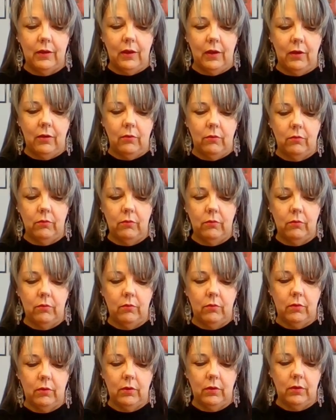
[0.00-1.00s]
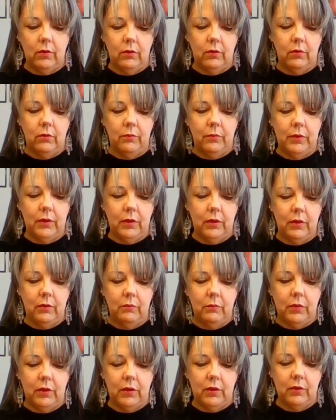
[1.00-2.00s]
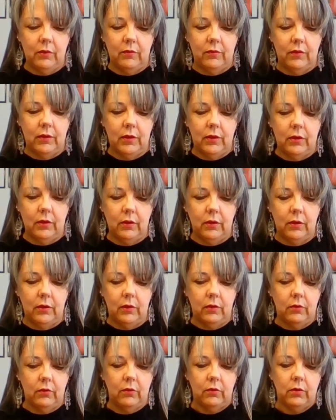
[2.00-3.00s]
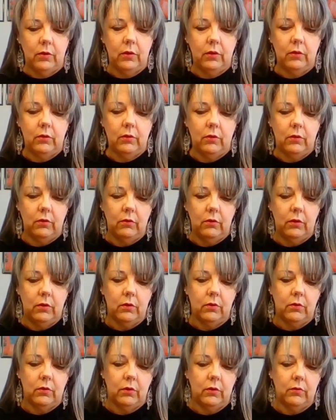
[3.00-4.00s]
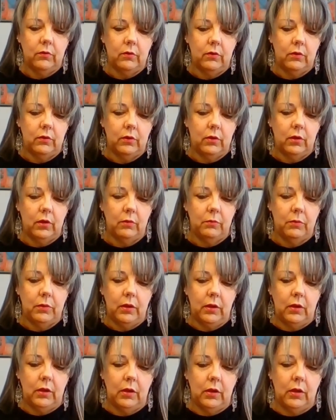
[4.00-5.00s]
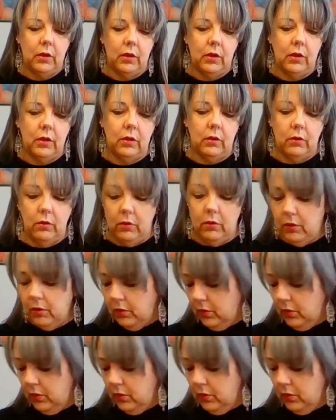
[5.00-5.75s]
down a little bit because I got another color going across the top and I got a,